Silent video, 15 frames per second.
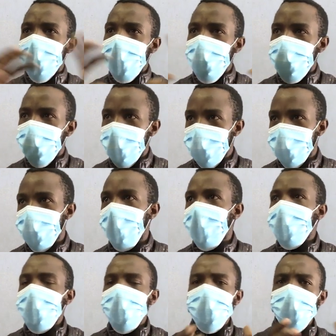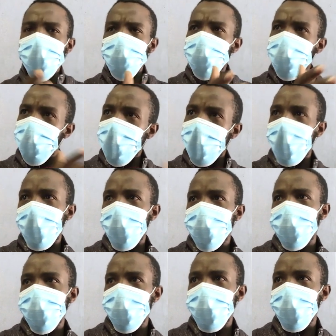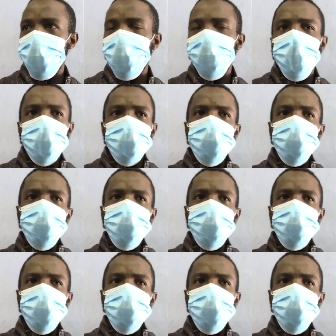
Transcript: embrace in new era yatirine